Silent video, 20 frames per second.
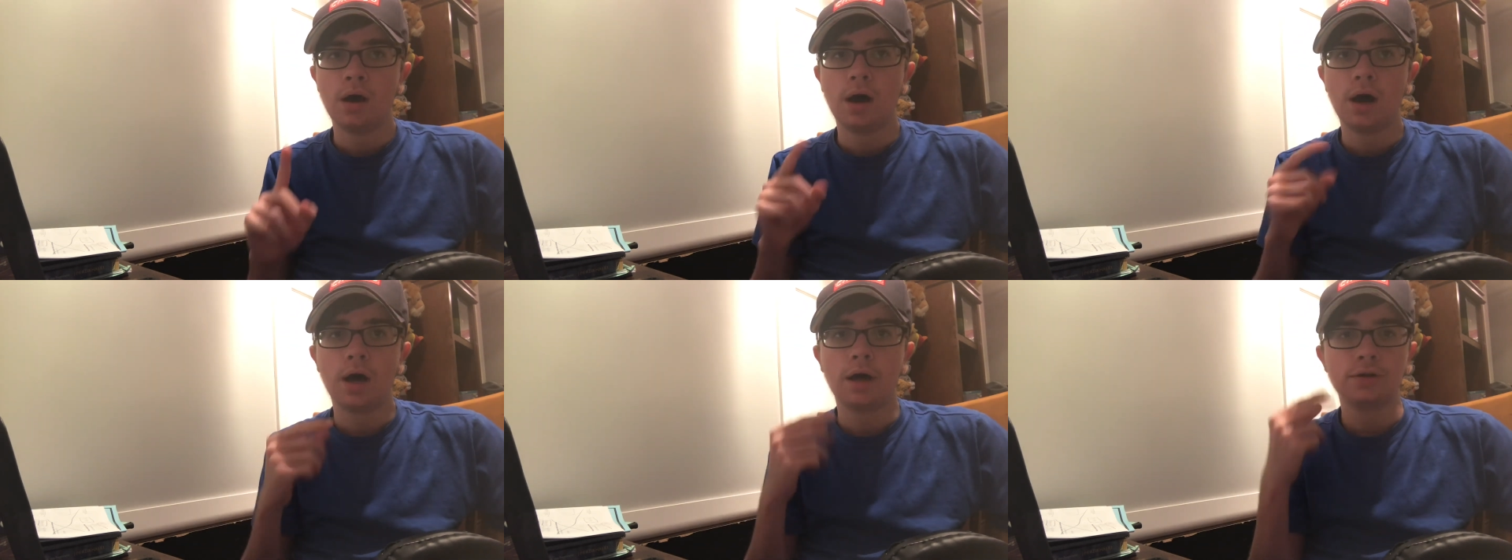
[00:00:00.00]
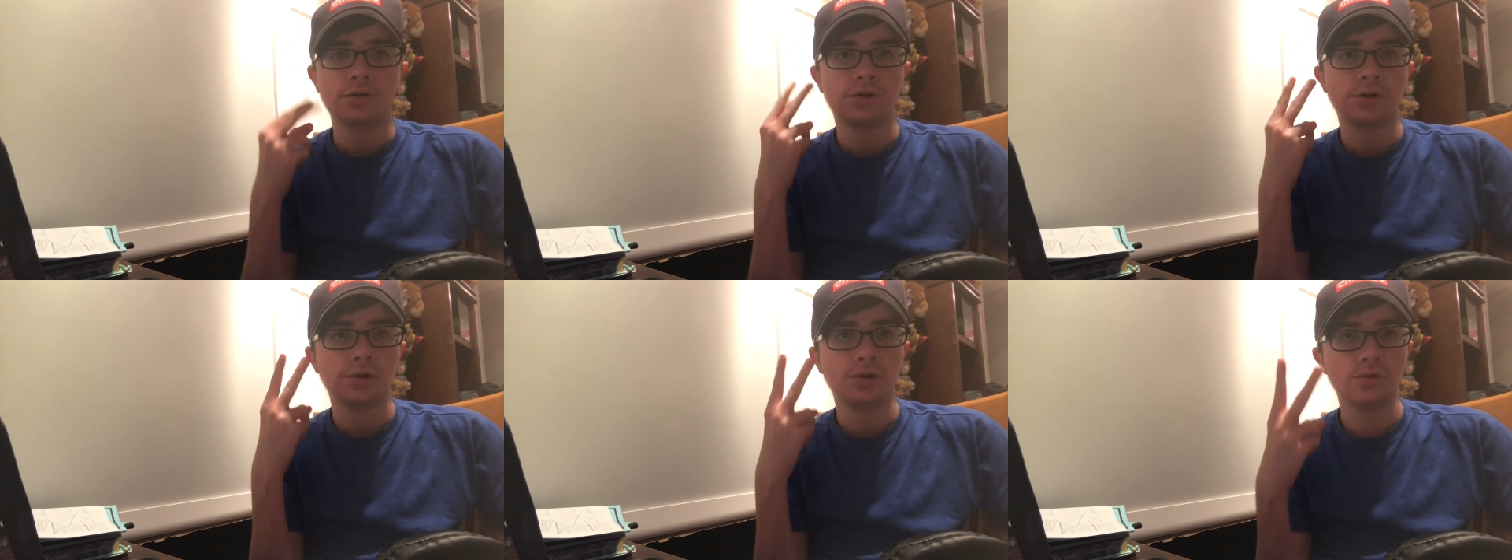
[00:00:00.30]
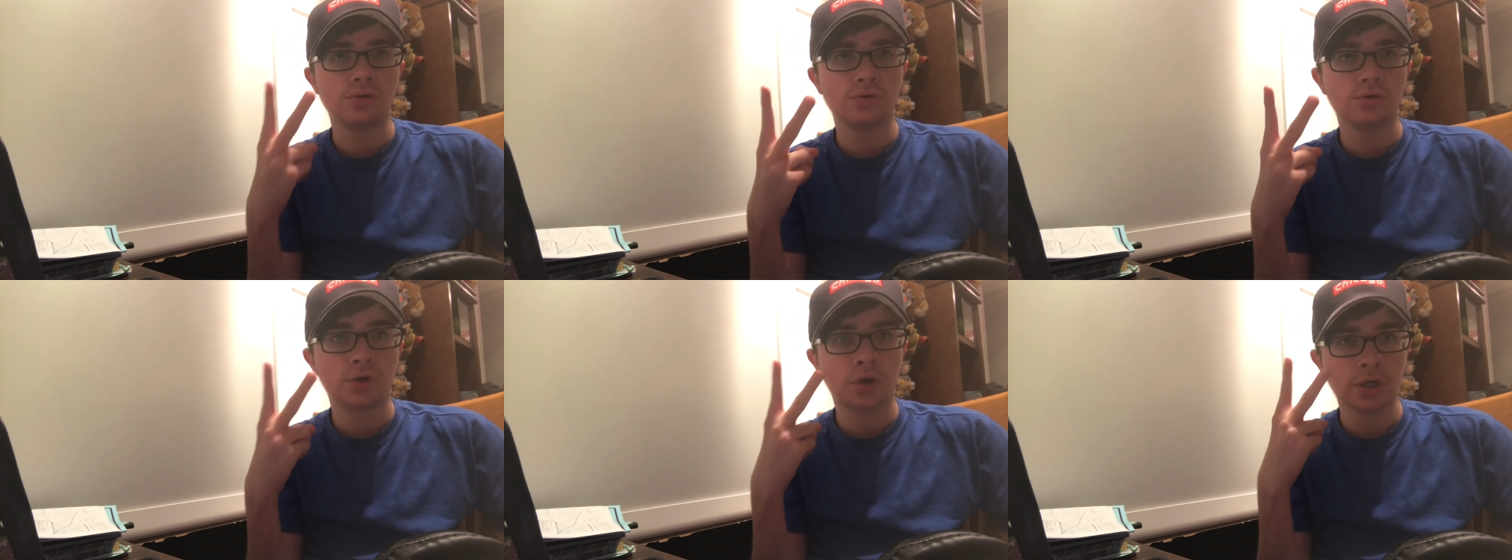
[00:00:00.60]
on
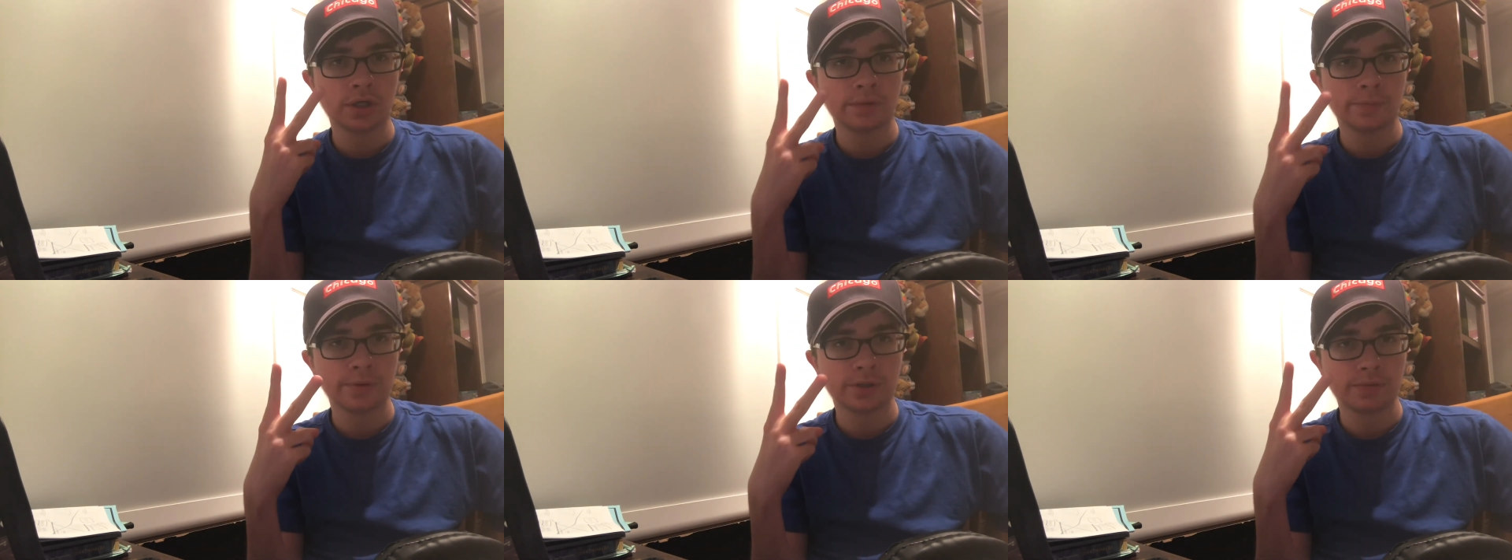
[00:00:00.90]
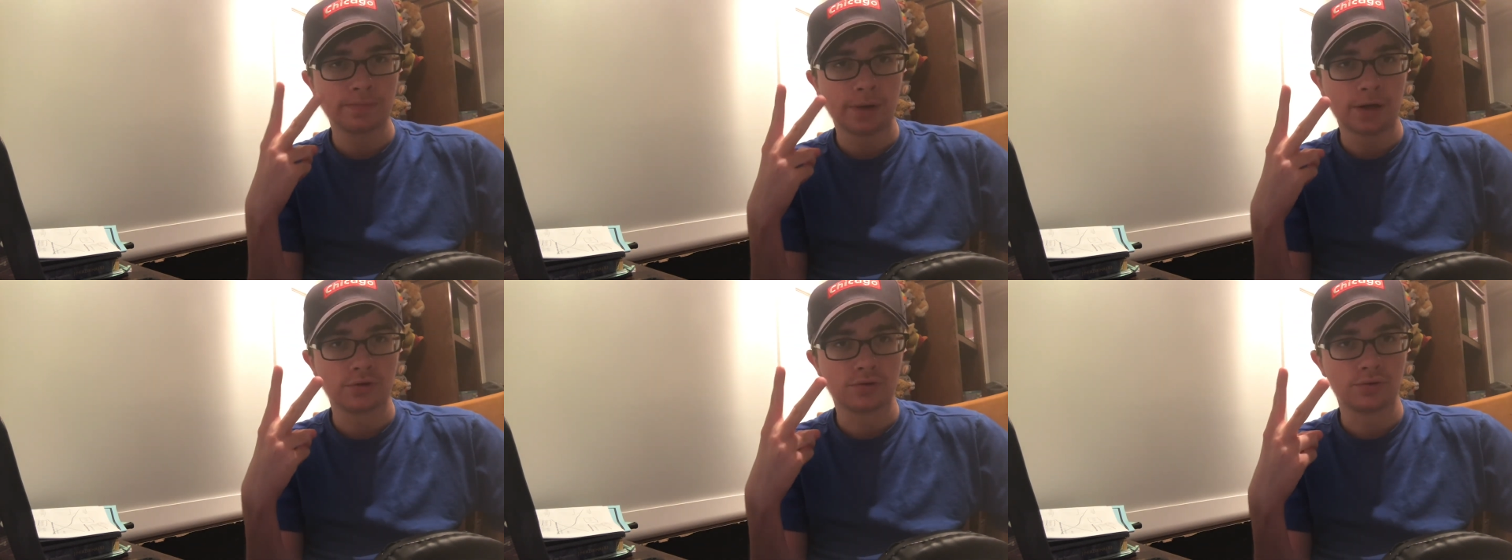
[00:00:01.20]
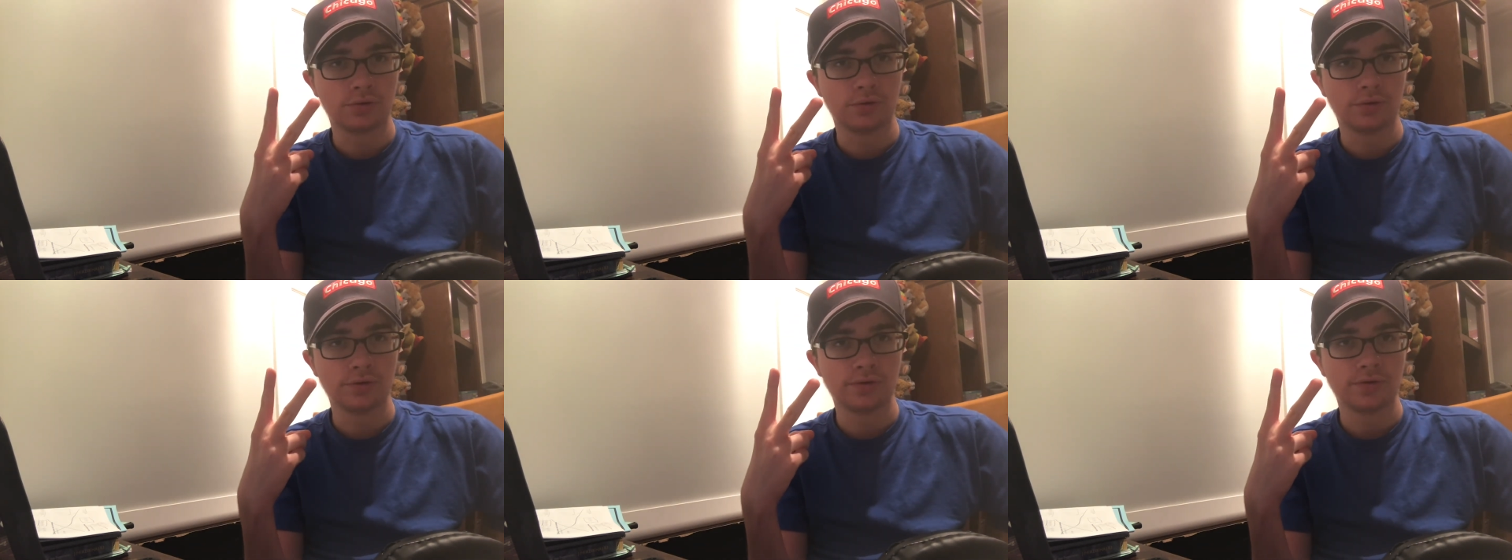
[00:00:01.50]
2 Christmas
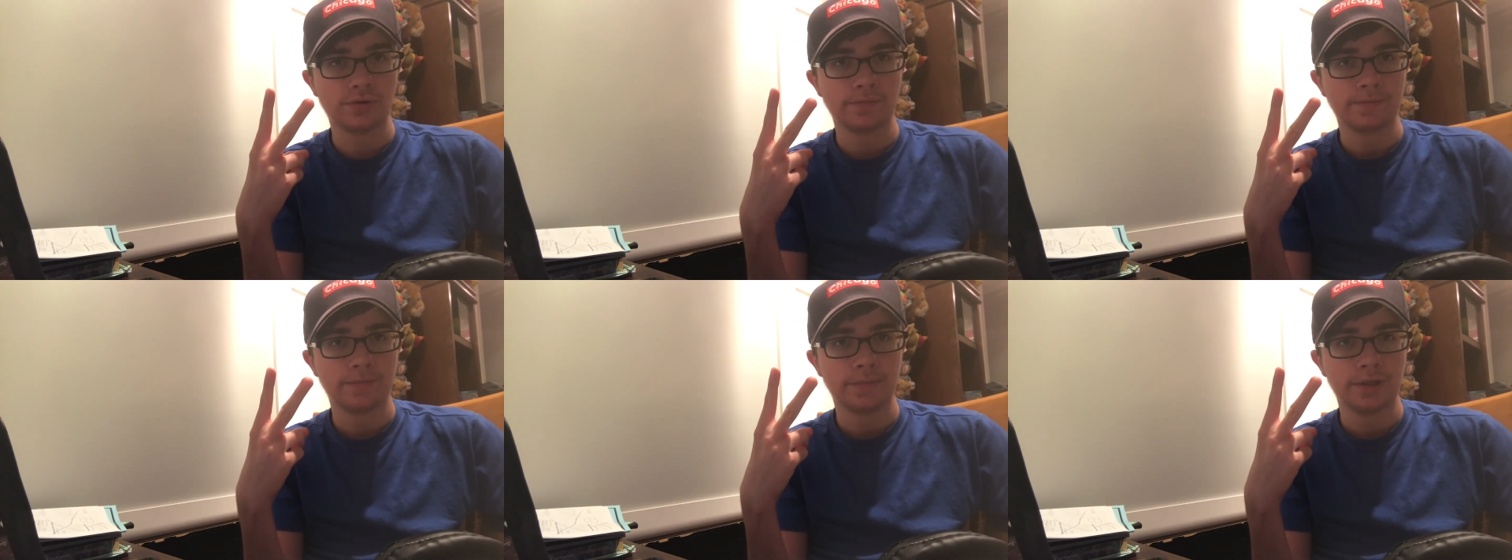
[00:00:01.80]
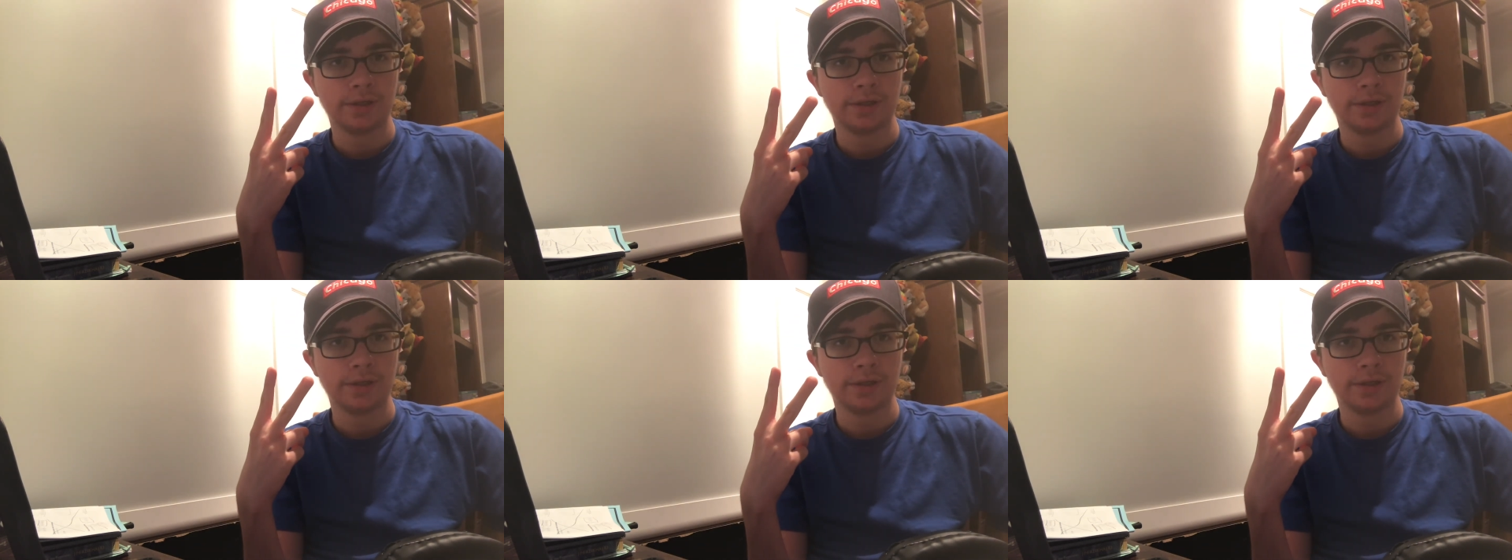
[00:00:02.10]
specials.